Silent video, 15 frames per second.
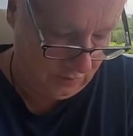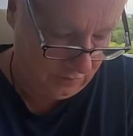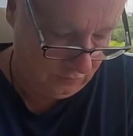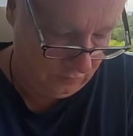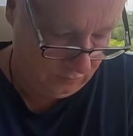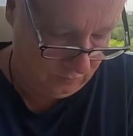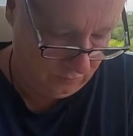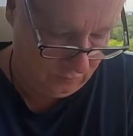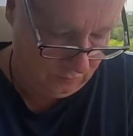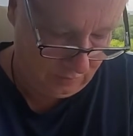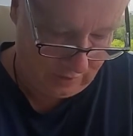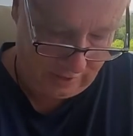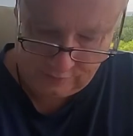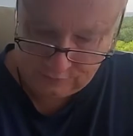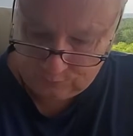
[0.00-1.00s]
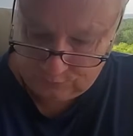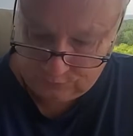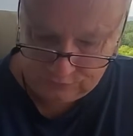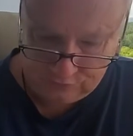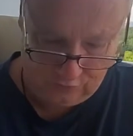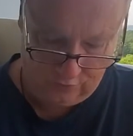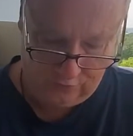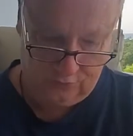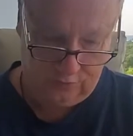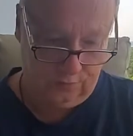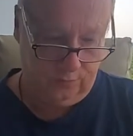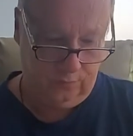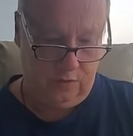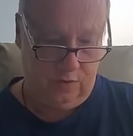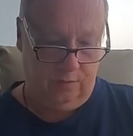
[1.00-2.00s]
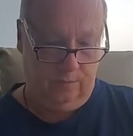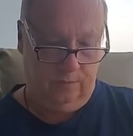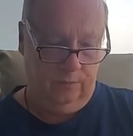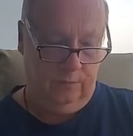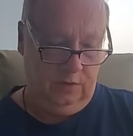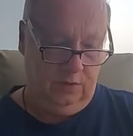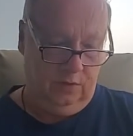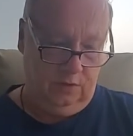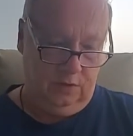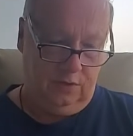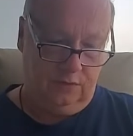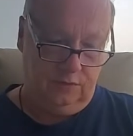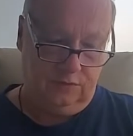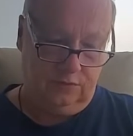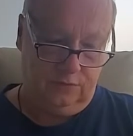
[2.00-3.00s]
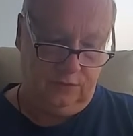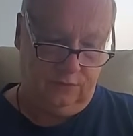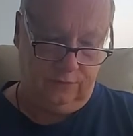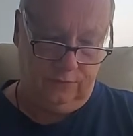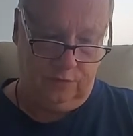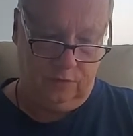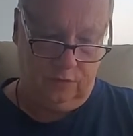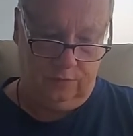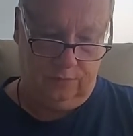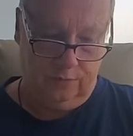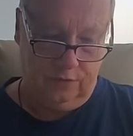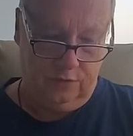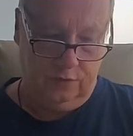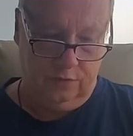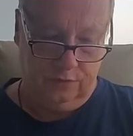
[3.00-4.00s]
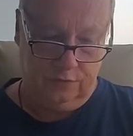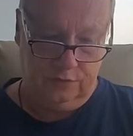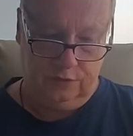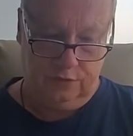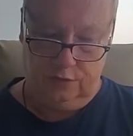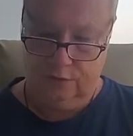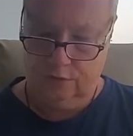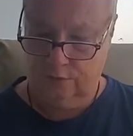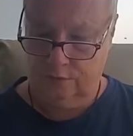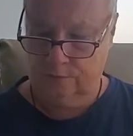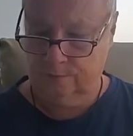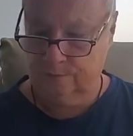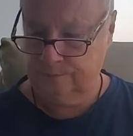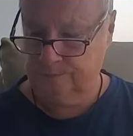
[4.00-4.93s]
you if you were the last person on earth. It's difficult energy here.